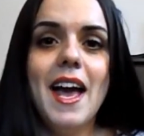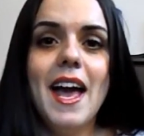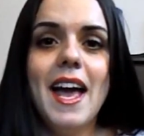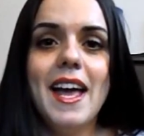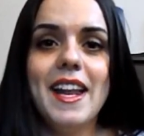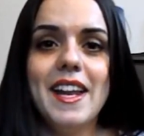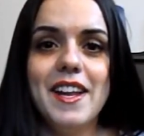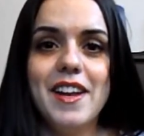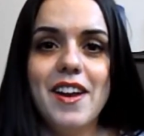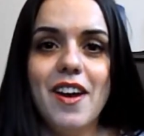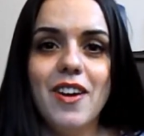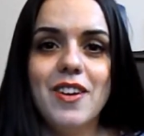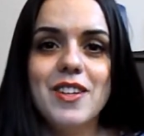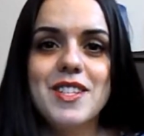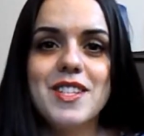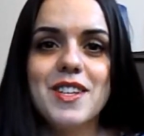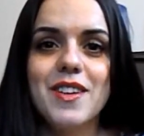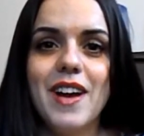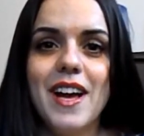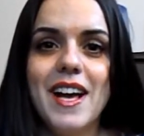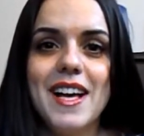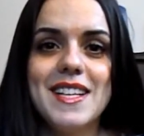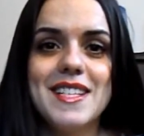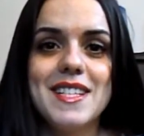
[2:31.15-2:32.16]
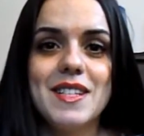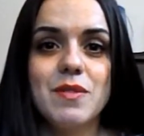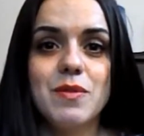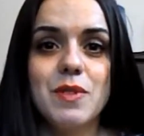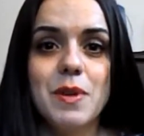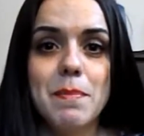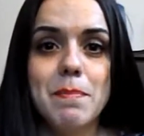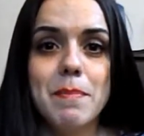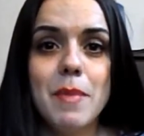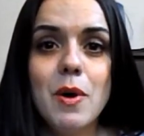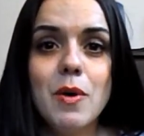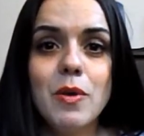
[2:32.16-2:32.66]
and it also has a
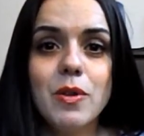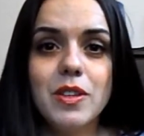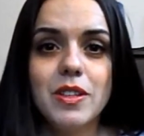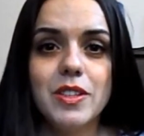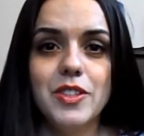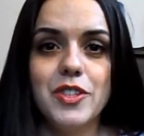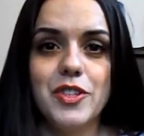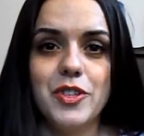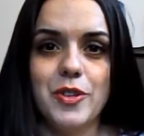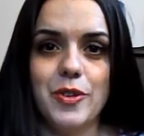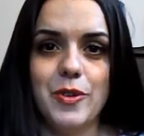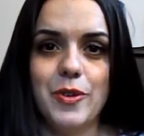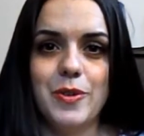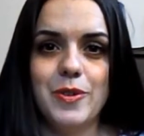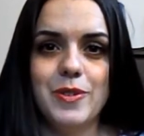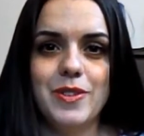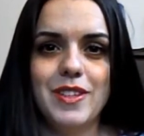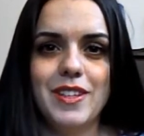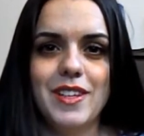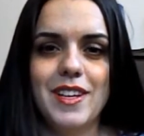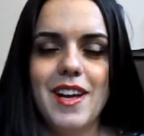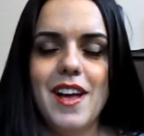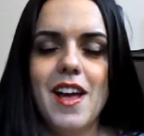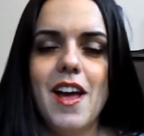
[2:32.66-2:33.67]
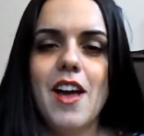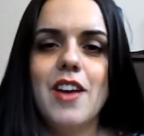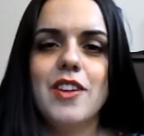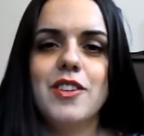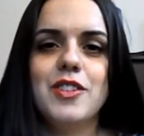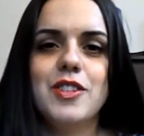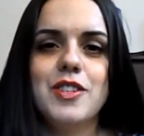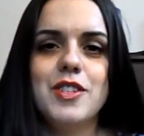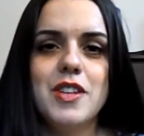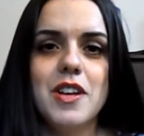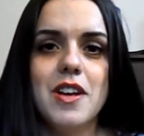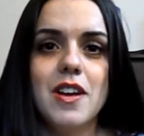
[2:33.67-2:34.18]
remote control,
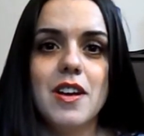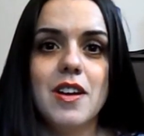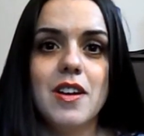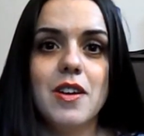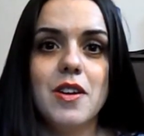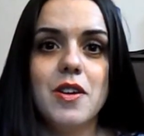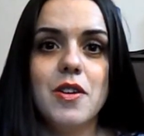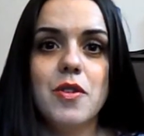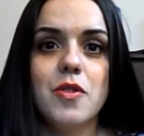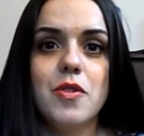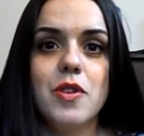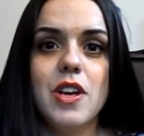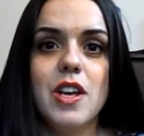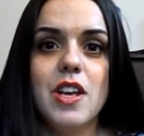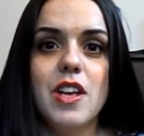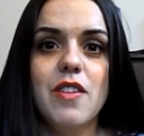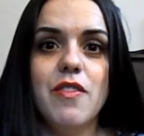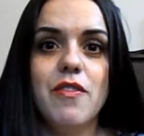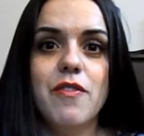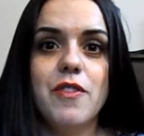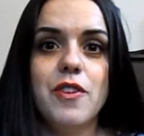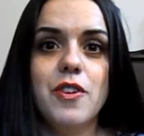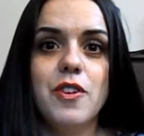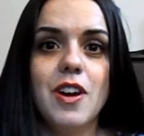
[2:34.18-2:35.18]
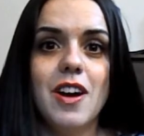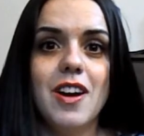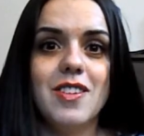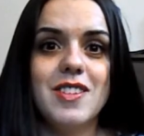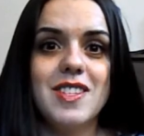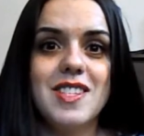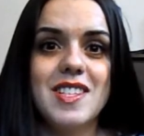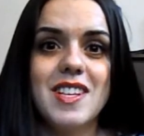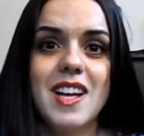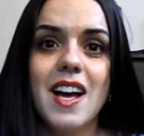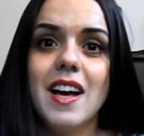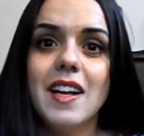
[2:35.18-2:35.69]
so if you're
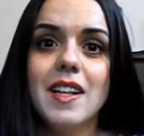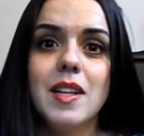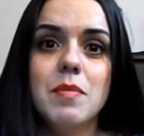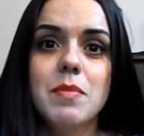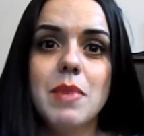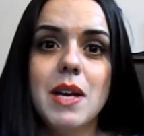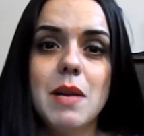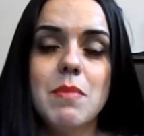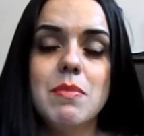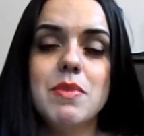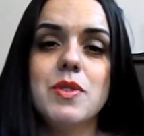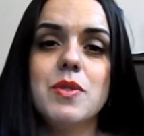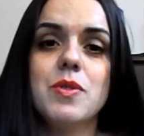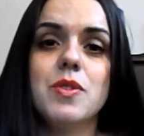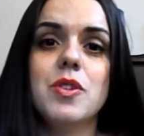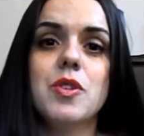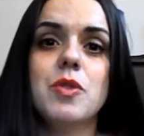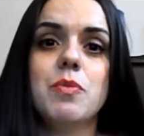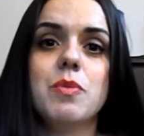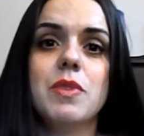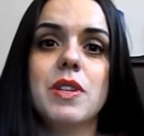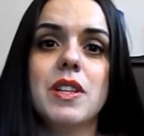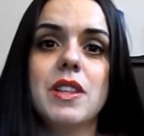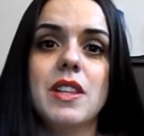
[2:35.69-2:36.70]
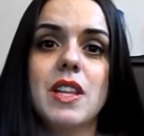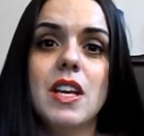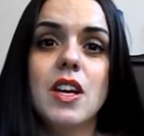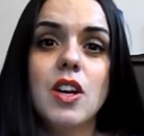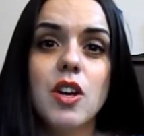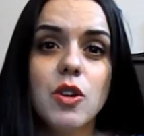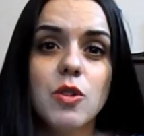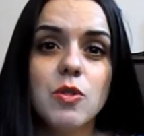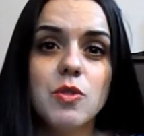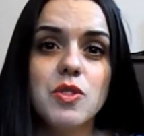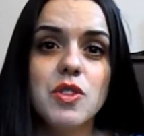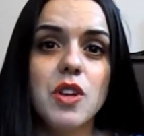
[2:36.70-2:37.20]
outside the baby's room and the thing
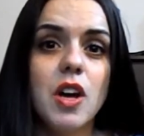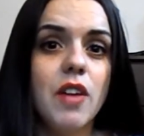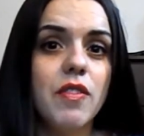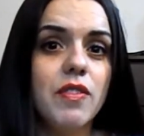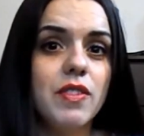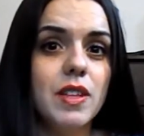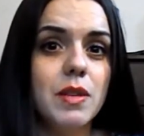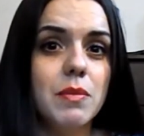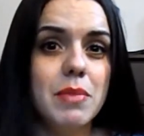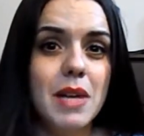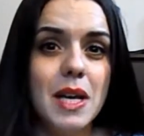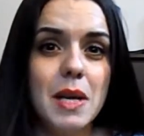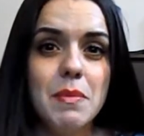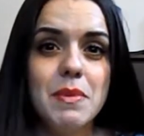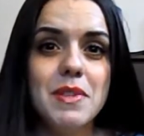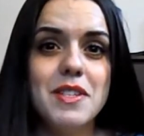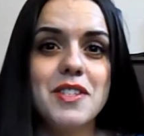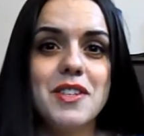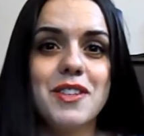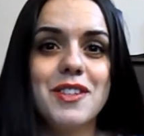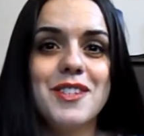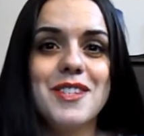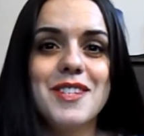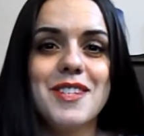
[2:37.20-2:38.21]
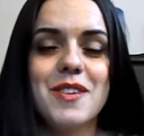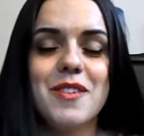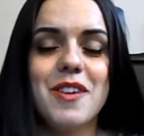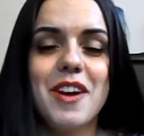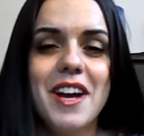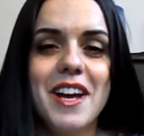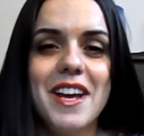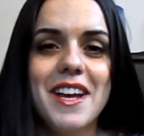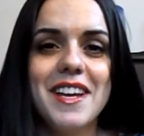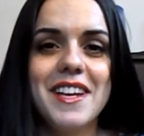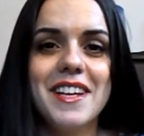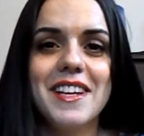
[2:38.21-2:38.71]
goes off and the baby starts
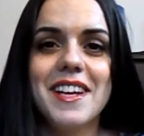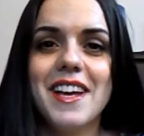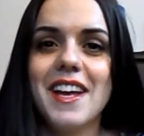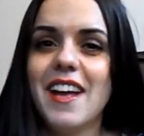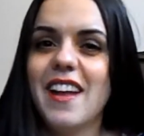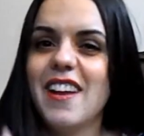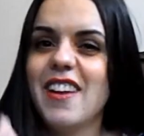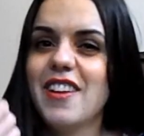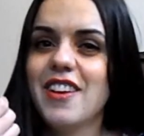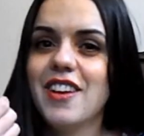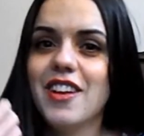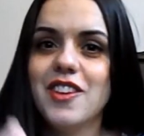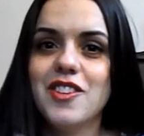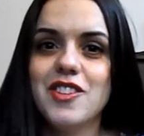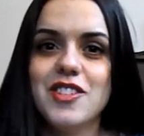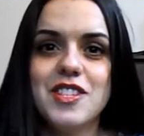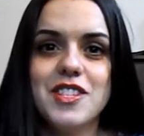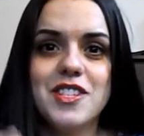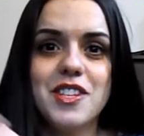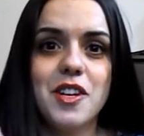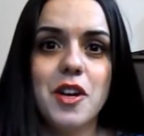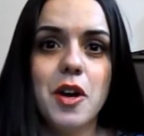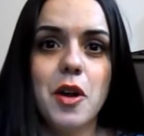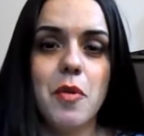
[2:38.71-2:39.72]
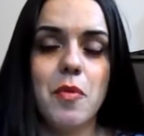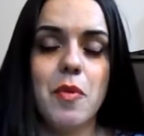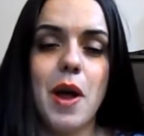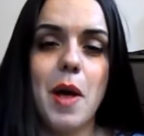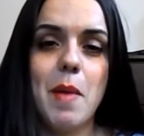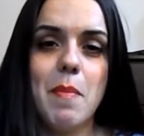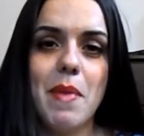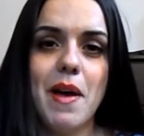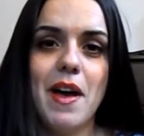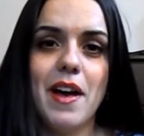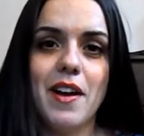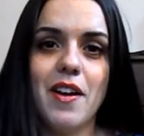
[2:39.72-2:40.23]
crying again, you can just turn it
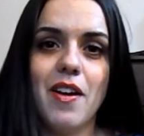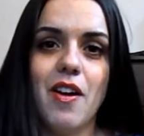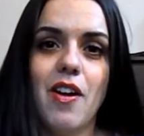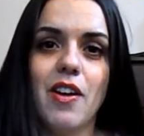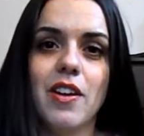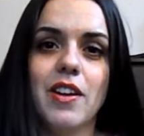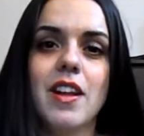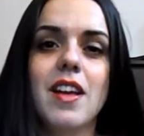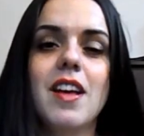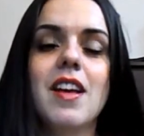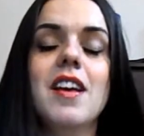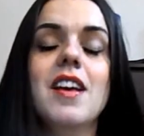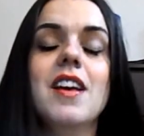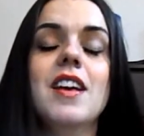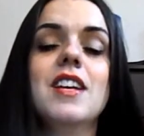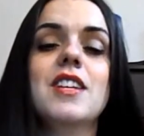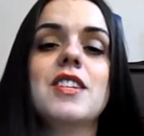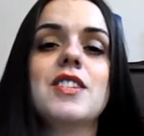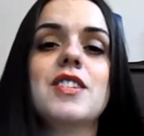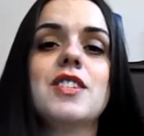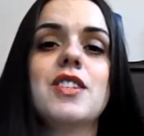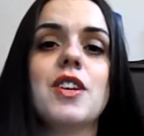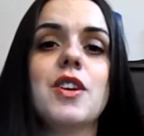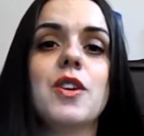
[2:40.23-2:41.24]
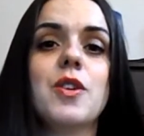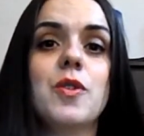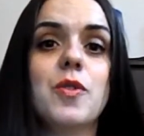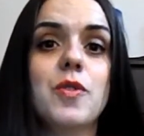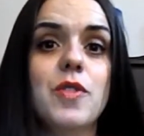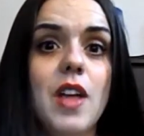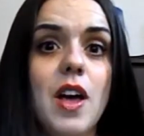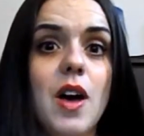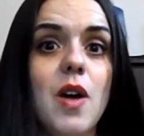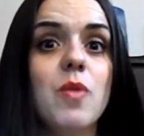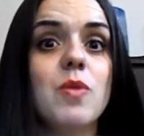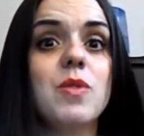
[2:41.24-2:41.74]
right back on. So
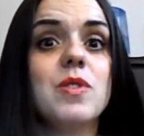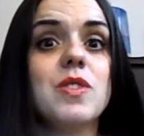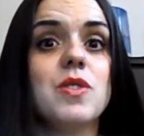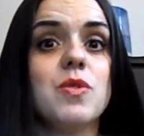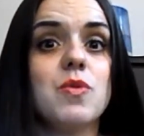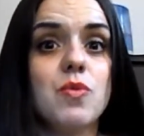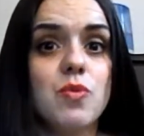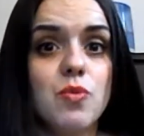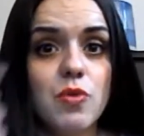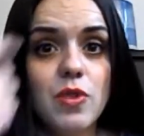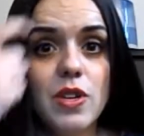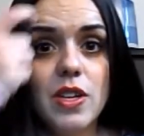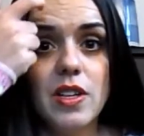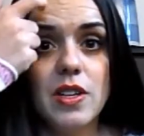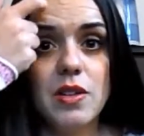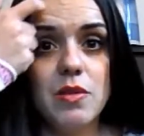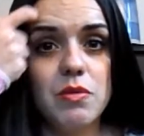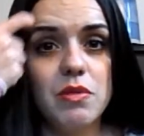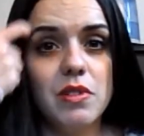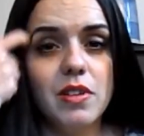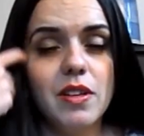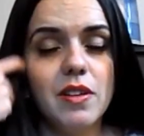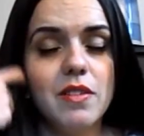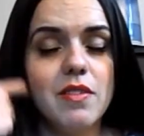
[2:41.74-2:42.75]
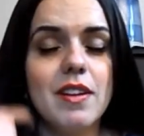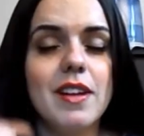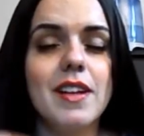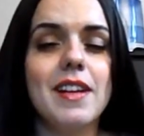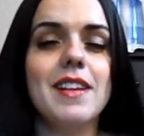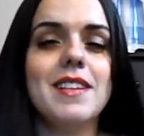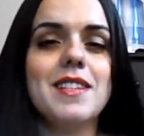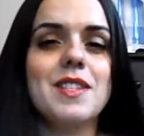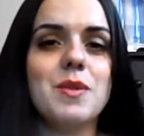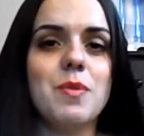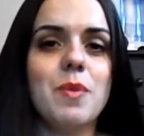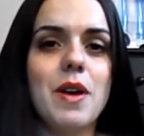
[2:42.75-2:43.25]
that was really great
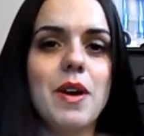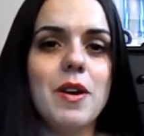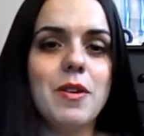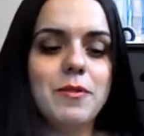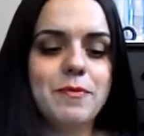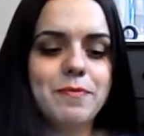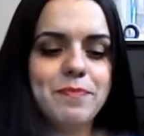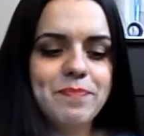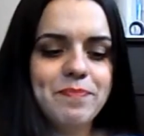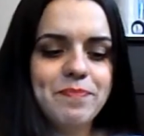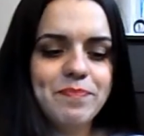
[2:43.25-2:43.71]
as well.